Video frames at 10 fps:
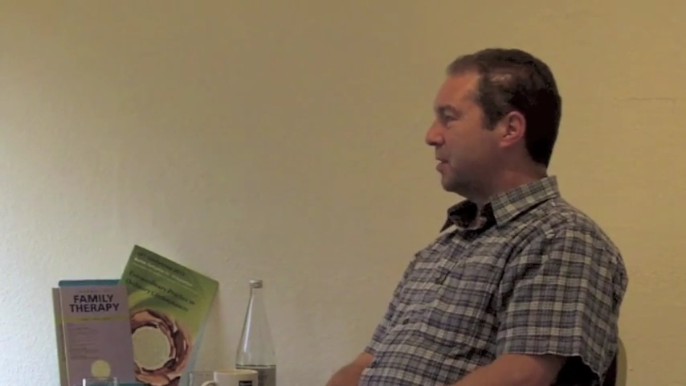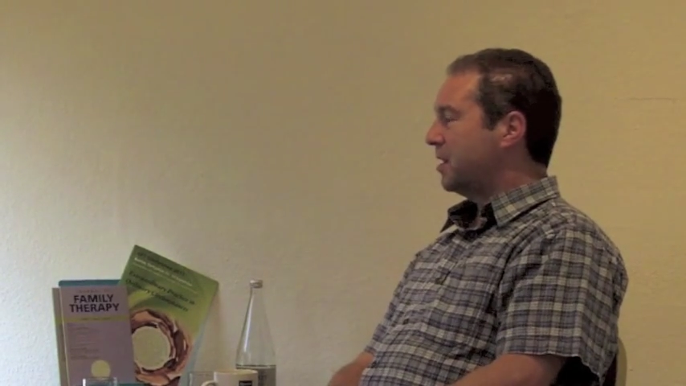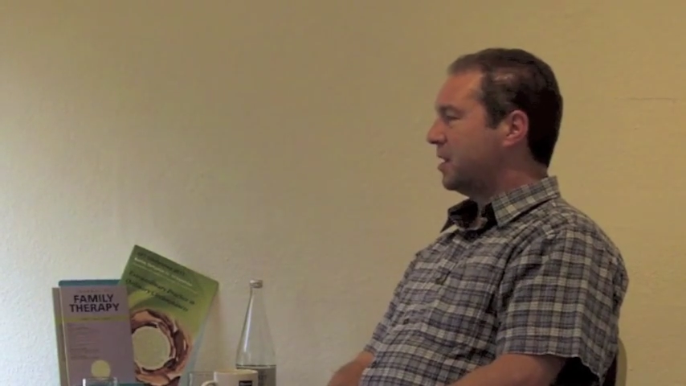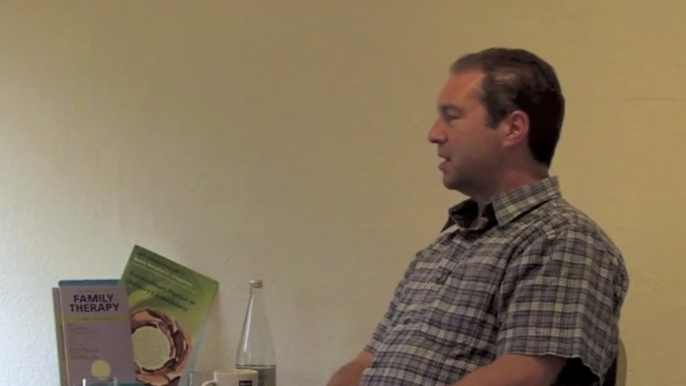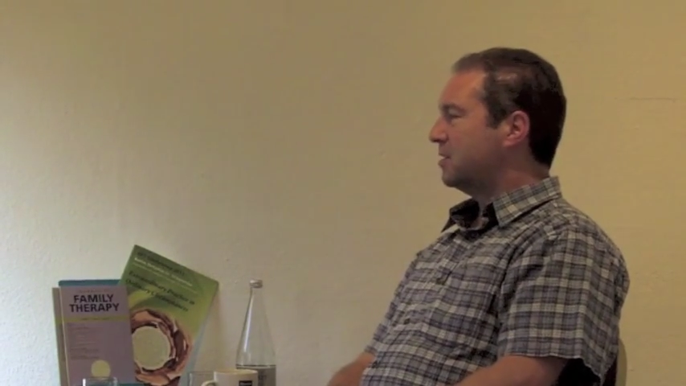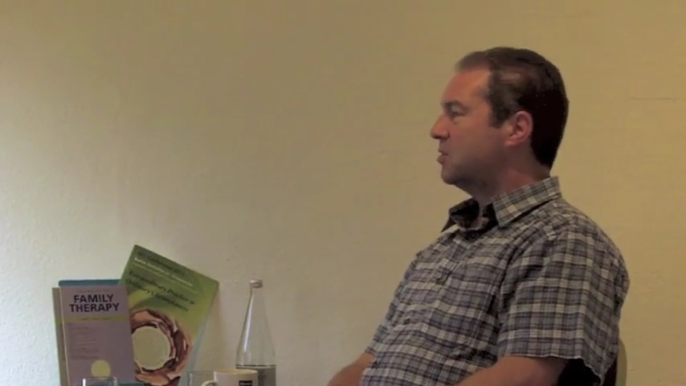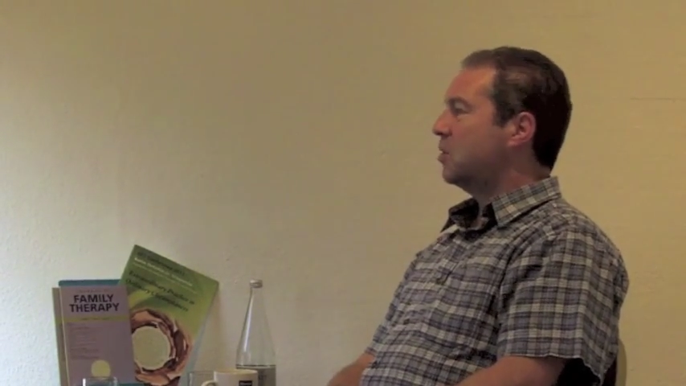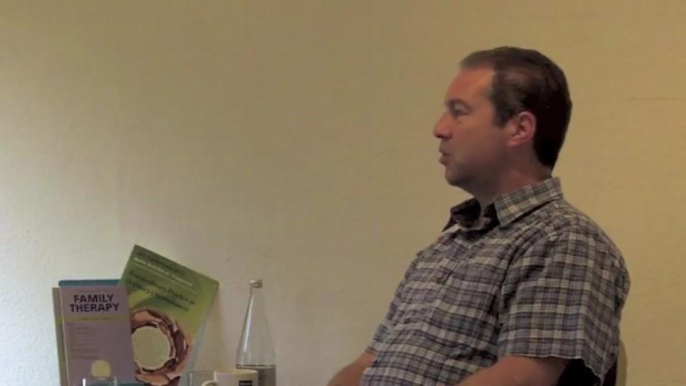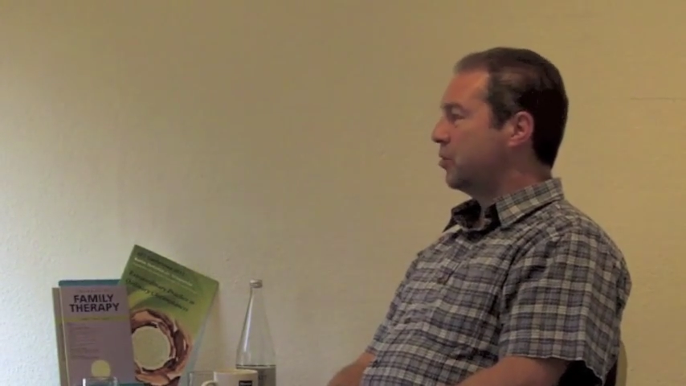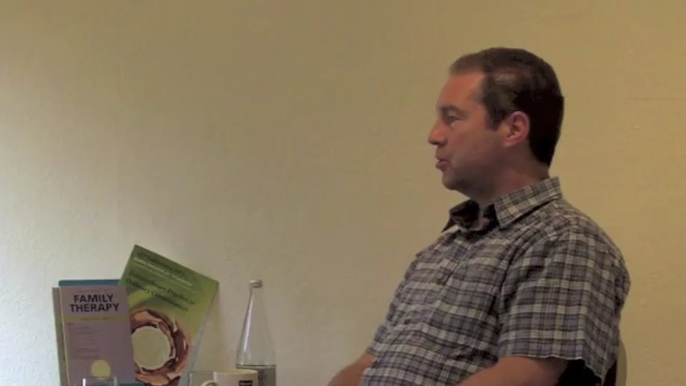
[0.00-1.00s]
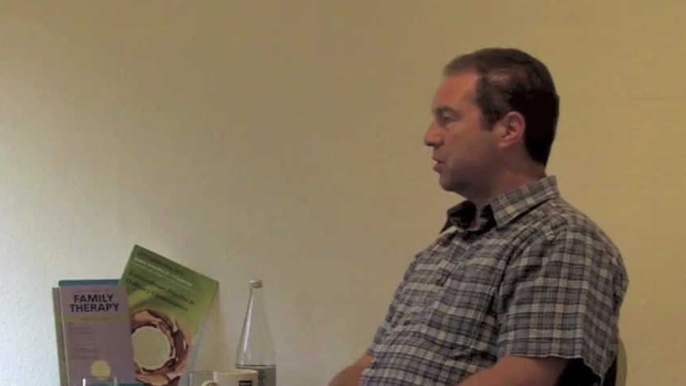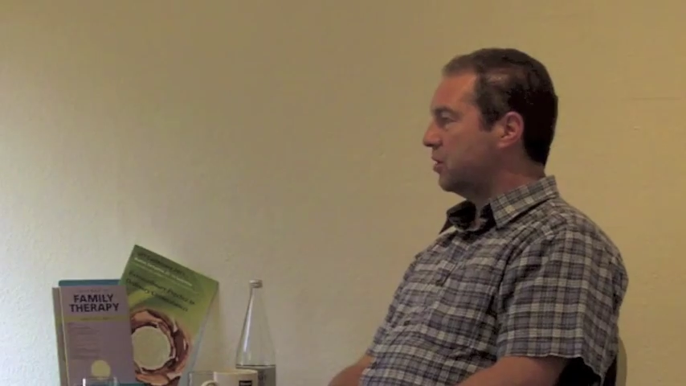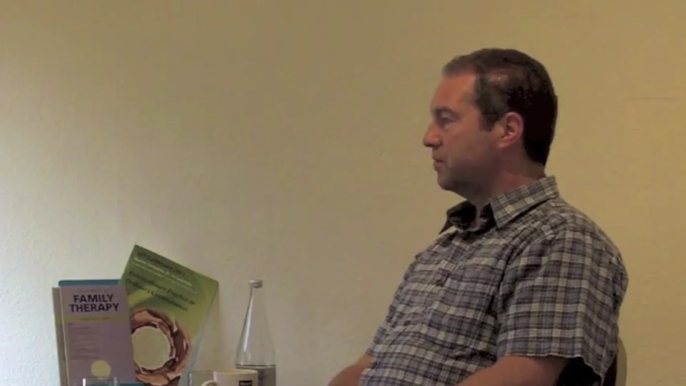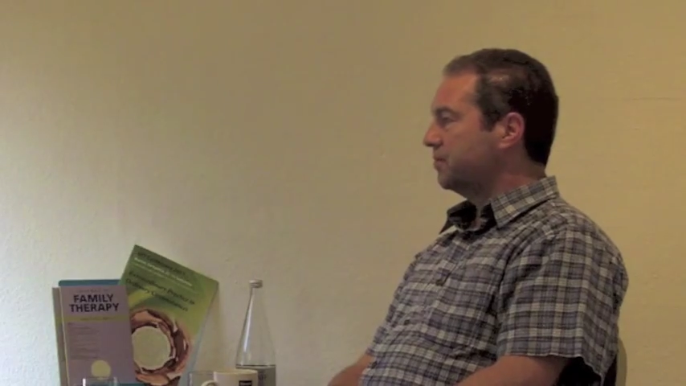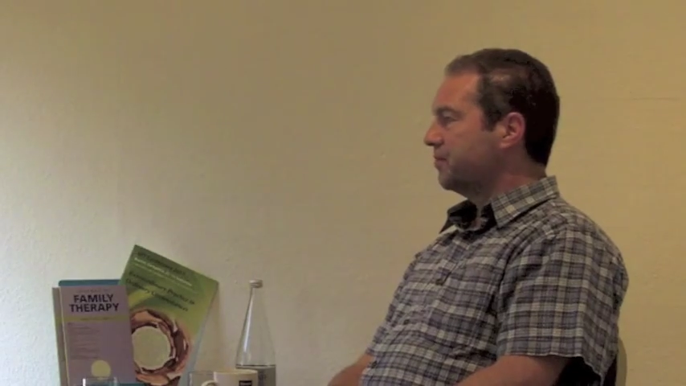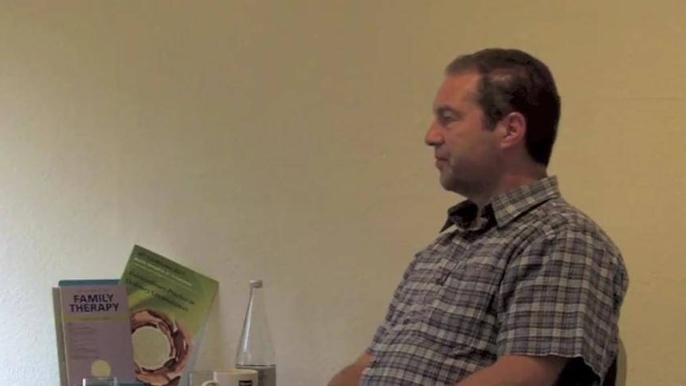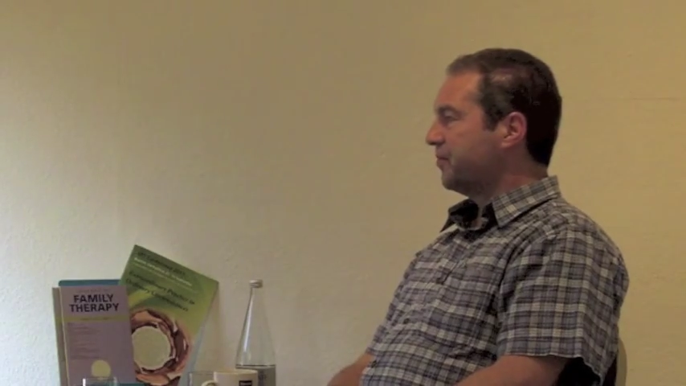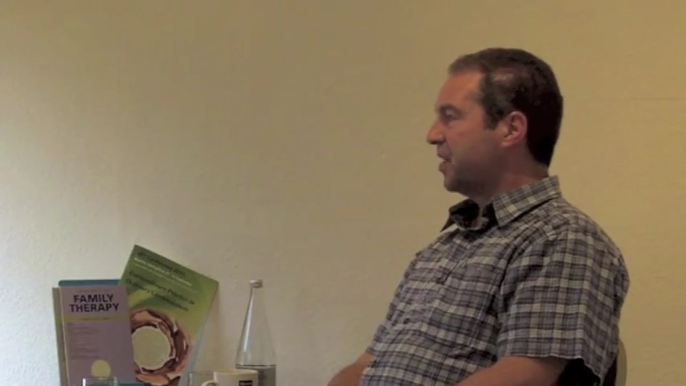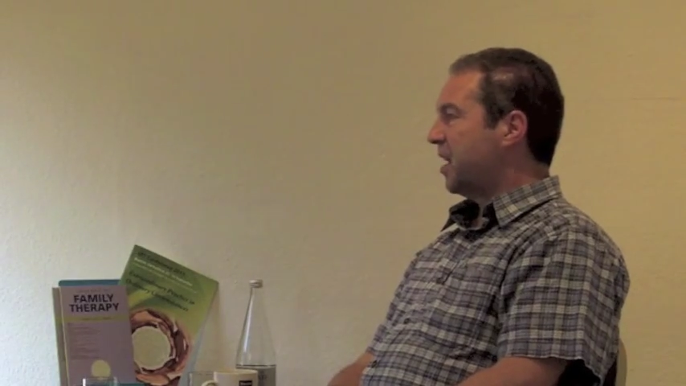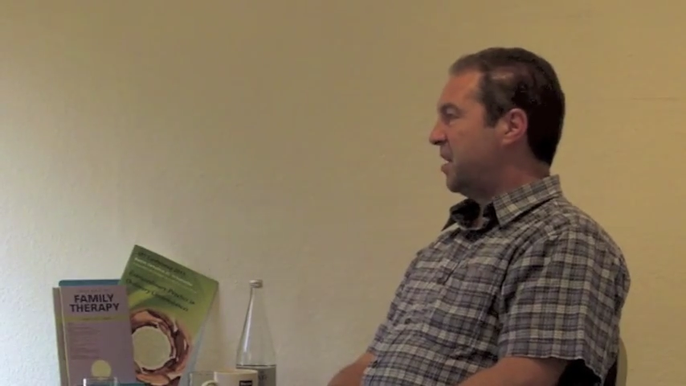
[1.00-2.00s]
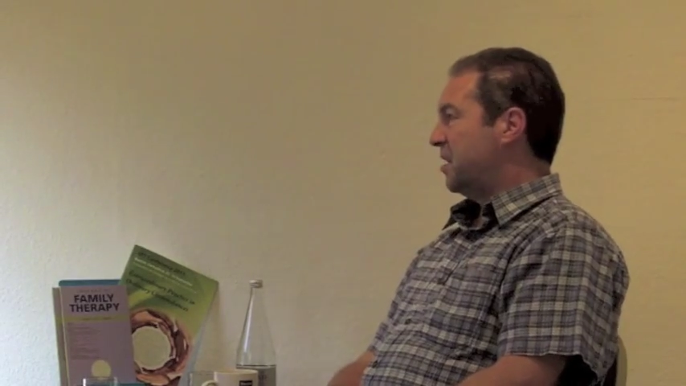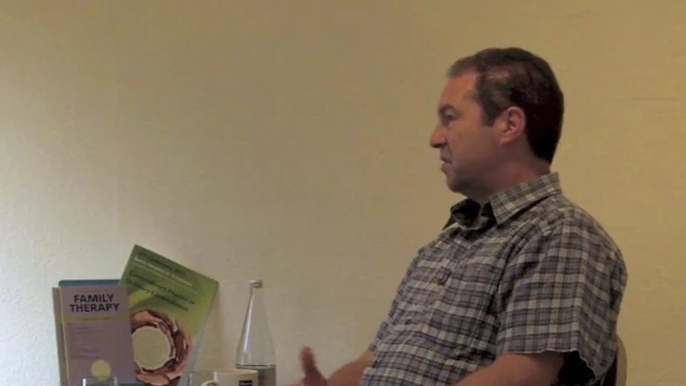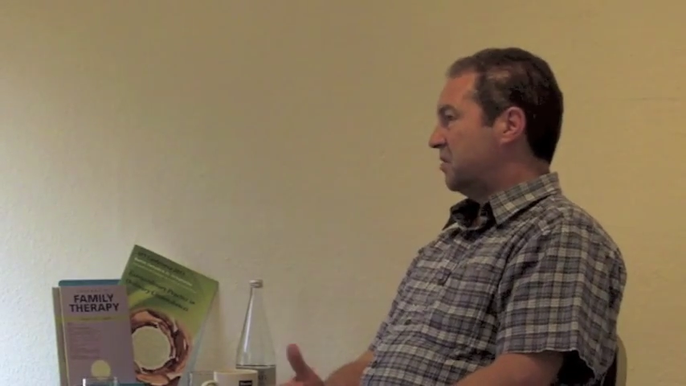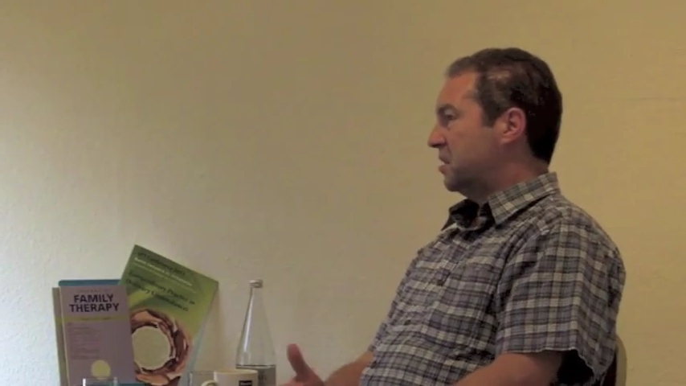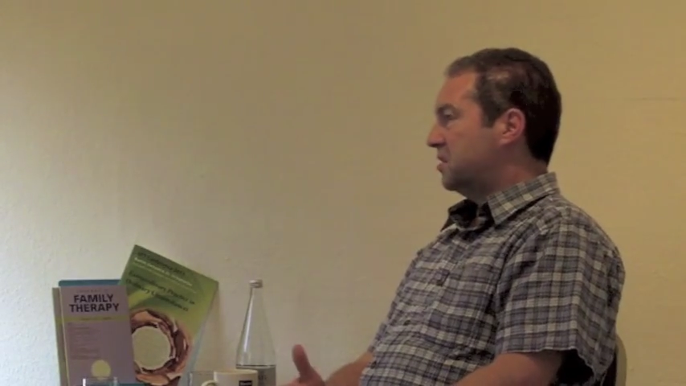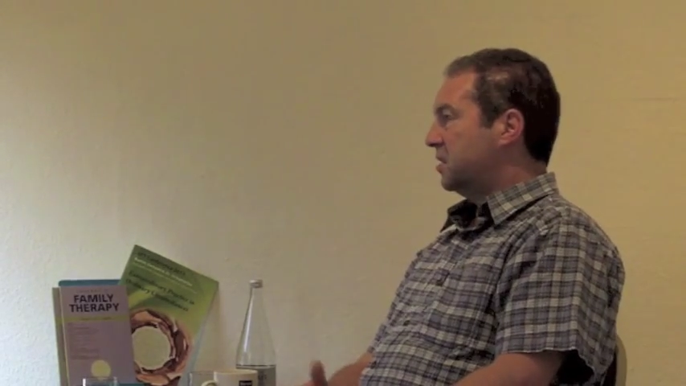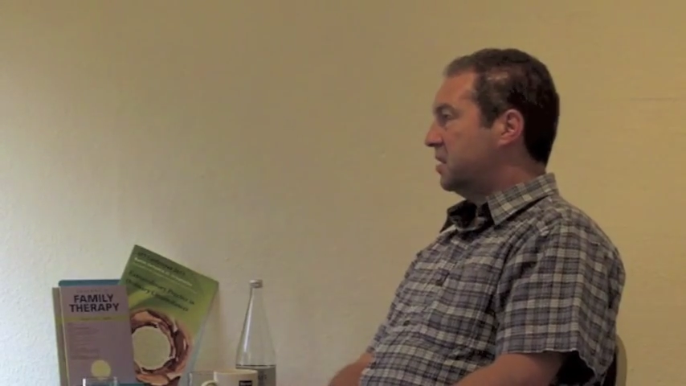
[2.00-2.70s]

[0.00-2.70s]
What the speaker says: I think that's so crucial. And yeah, it's